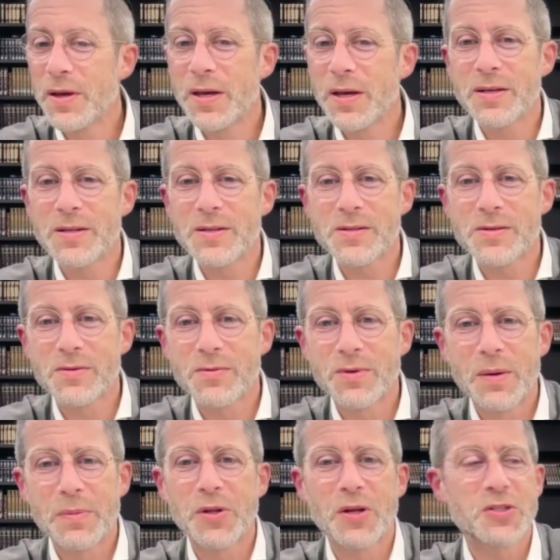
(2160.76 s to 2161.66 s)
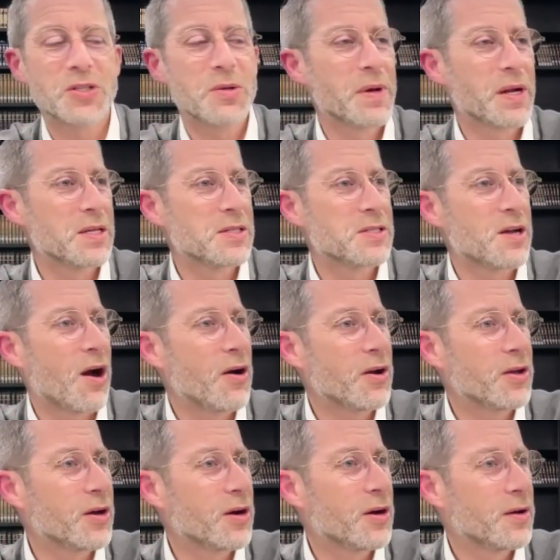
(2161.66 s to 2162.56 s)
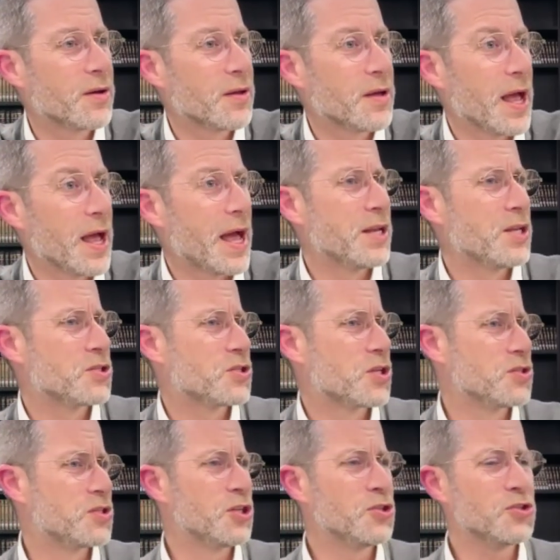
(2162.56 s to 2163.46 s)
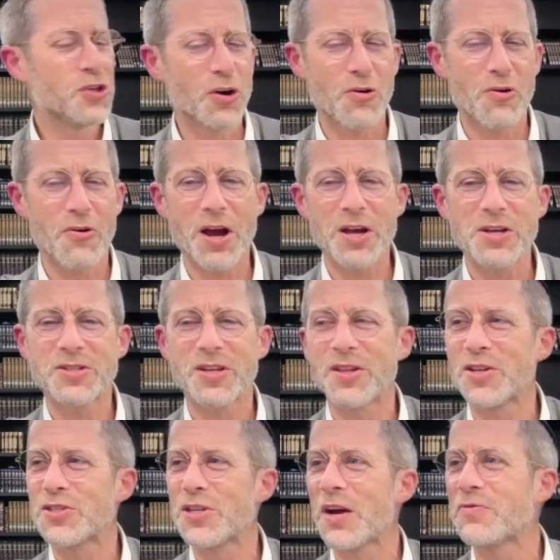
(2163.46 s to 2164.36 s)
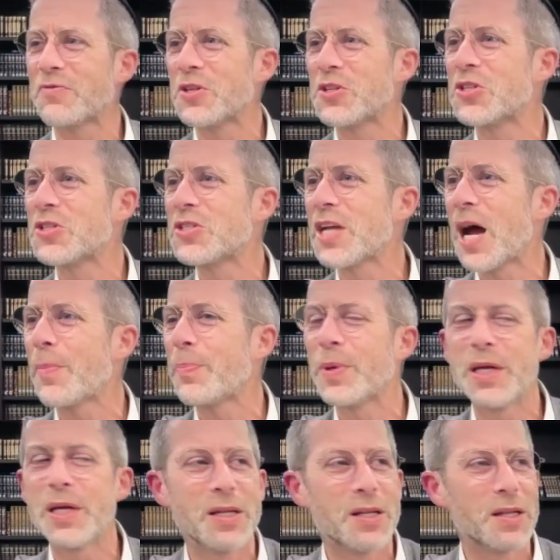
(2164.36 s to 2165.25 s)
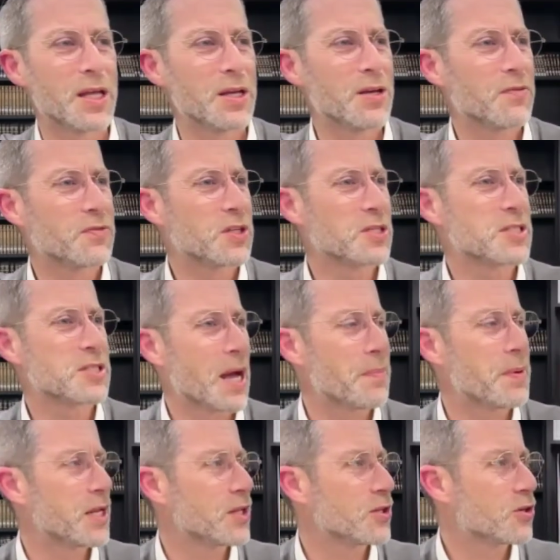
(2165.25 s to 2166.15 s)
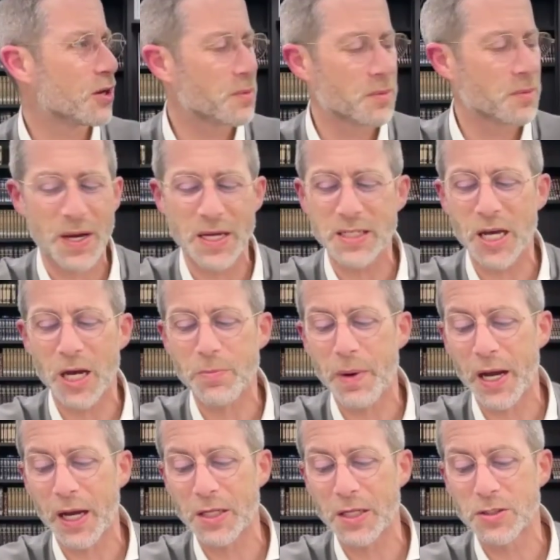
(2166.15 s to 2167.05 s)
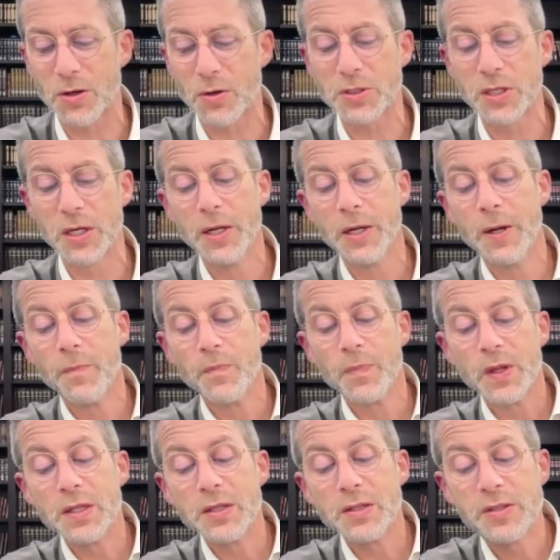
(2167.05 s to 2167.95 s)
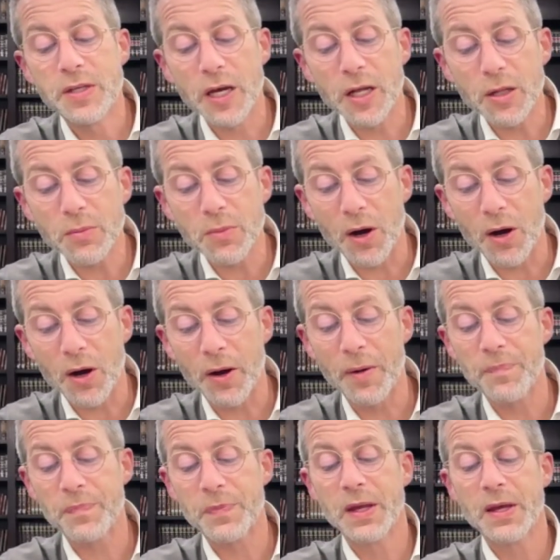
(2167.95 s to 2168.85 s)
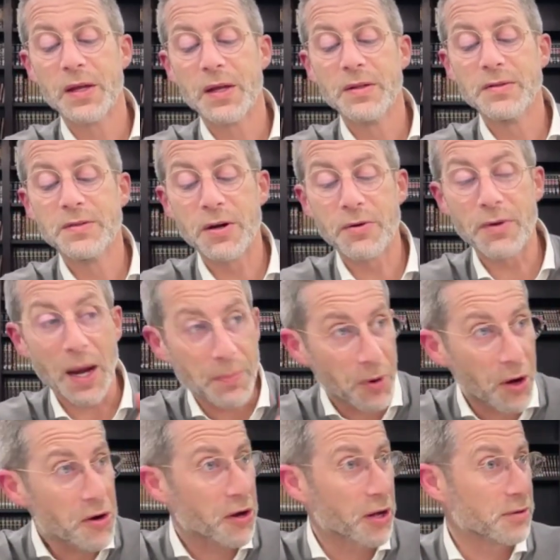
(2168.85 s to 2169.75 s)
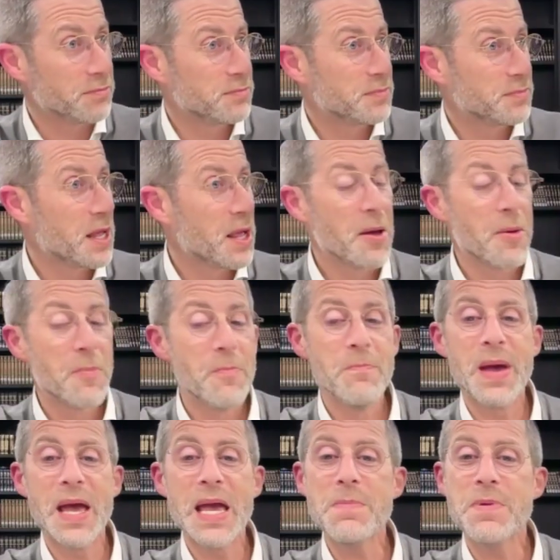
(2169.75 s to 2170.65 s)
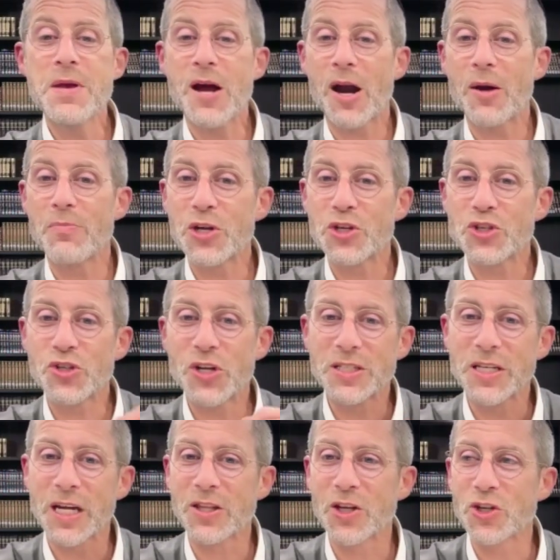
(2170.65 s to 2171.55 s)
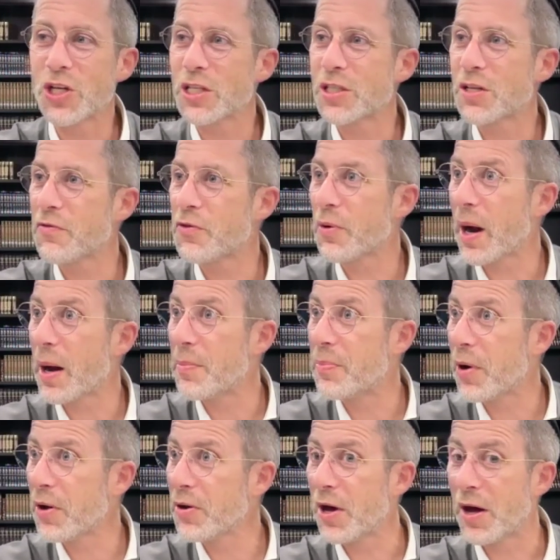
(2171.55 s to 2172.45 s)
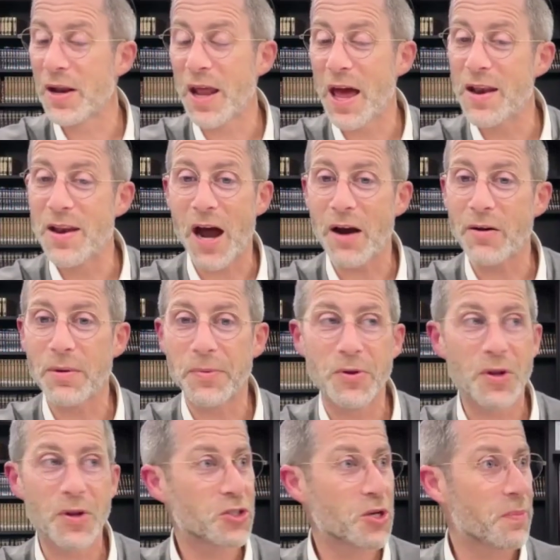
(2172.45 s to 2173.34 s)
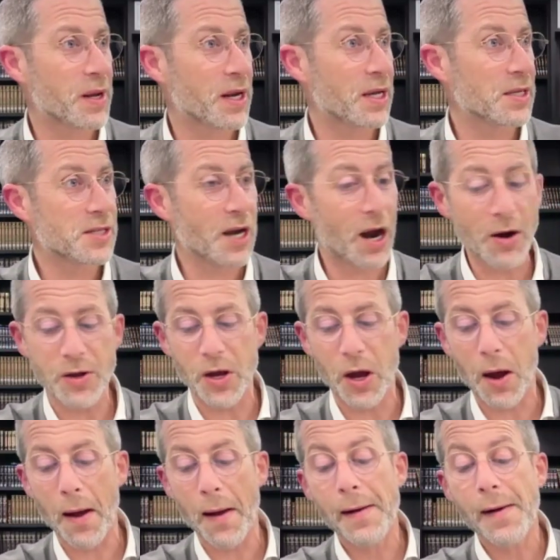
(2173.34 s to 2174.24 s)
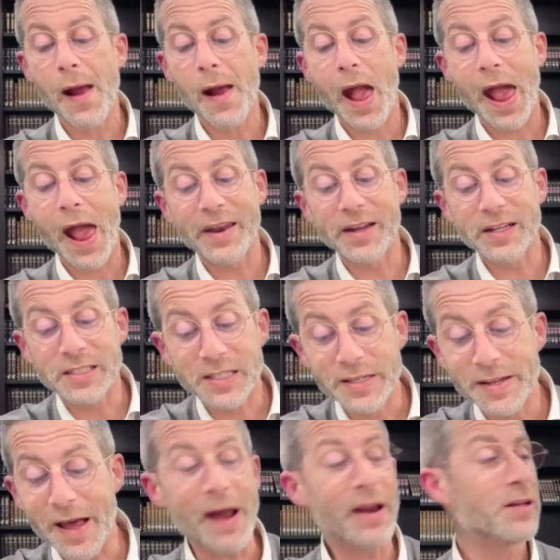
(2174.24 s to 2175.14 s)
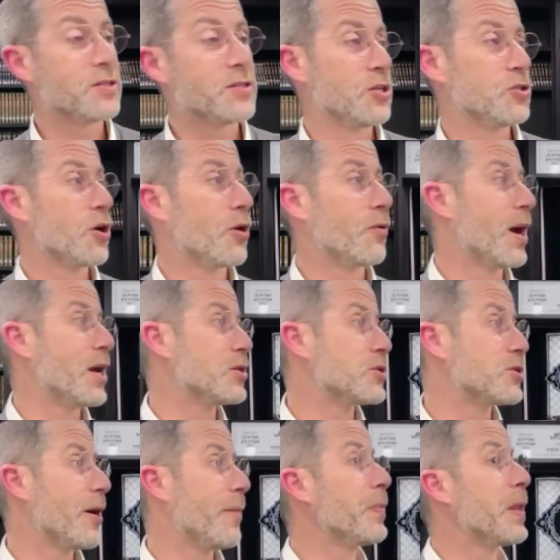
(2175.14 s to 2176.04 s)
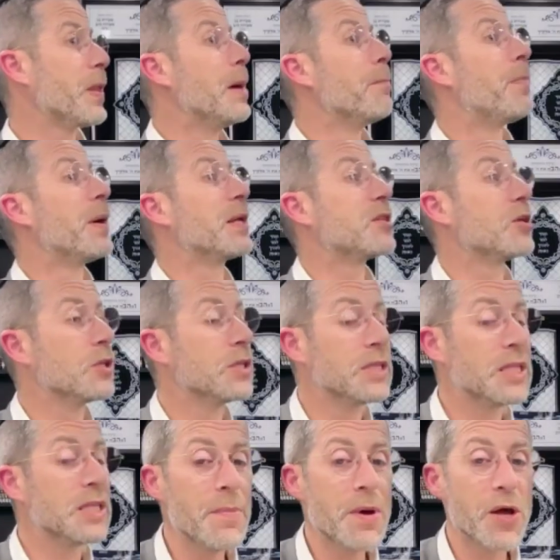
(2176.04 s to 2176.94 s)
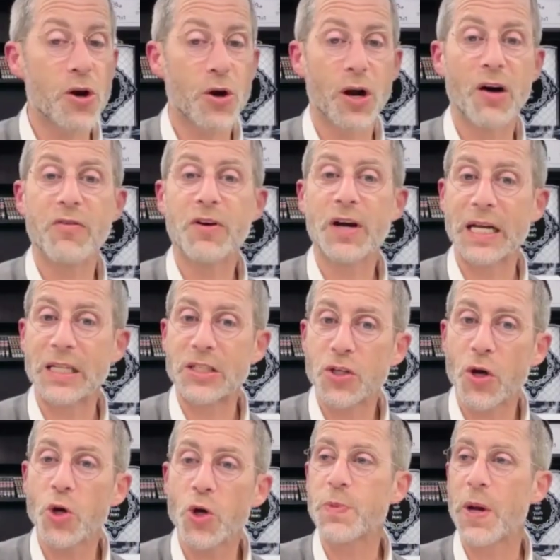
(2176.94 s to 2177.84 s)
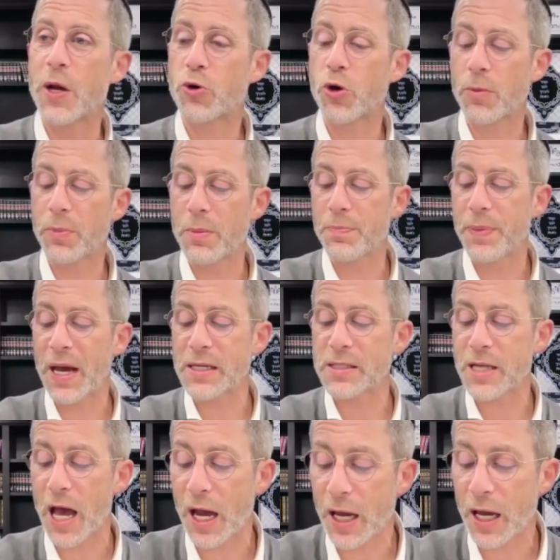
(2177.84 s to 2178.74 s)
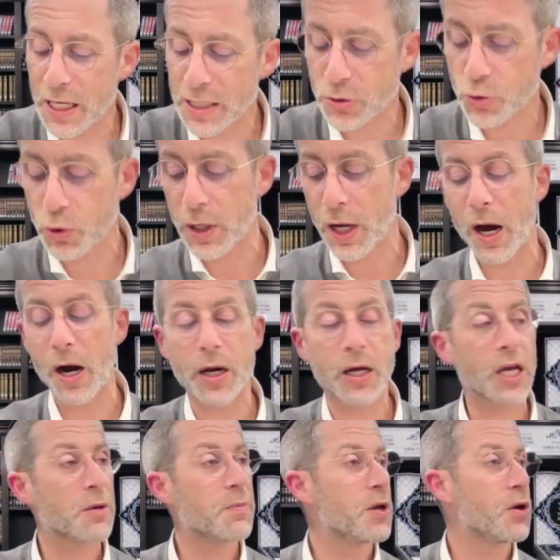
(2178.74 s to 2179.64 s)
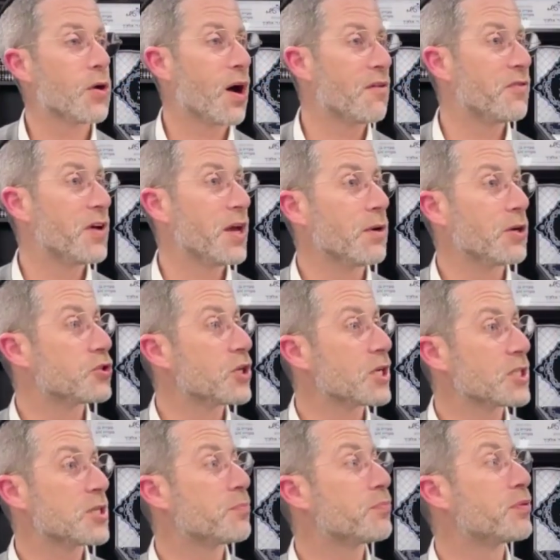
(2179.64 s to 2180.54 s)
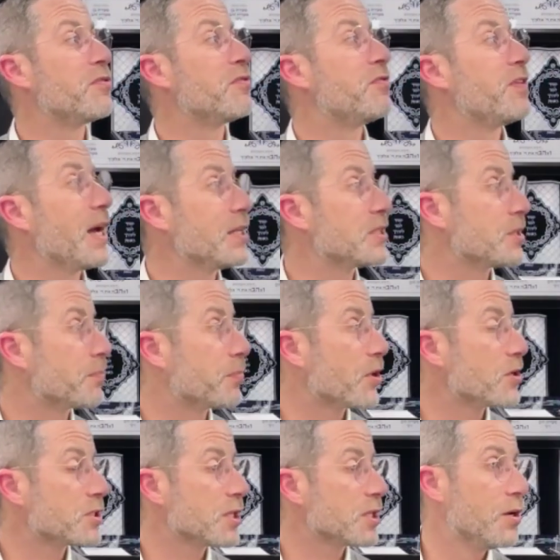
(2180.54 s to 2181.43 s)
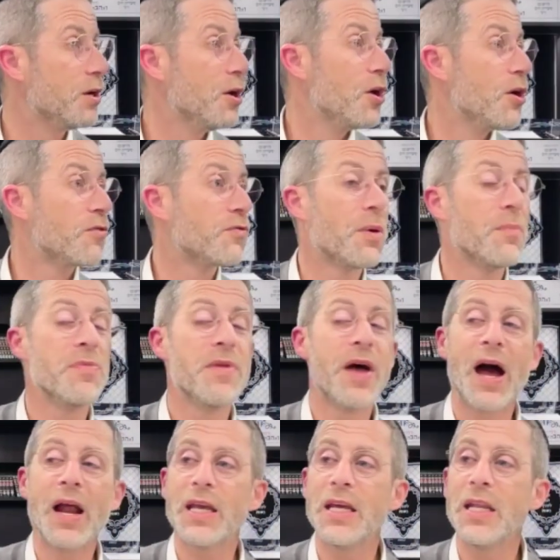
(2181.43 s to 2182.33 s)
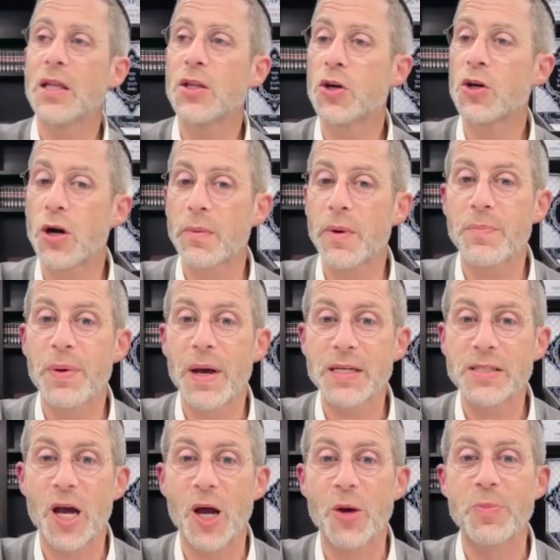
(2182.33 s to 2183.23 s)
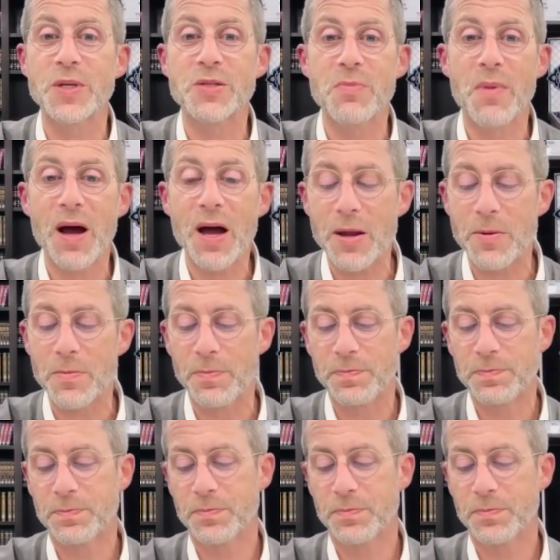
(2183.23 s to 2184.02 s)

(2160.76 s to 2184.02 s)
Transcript: is Rabbi Elazar ben Azariah, and it's a din de oraisa that you have to stop eating the korban pesach by chatzos. Dilma de Rabbanan. Maybe our Mishnah is like the shita of the Rabbanan and not Rabbi Elazar ben Azariah. And it's not a din d'oraisa, but the limiter of chatzos by korban pesach is ulaharchik min ha'avera, just to prevent a person from not eating the korban pesach bisman.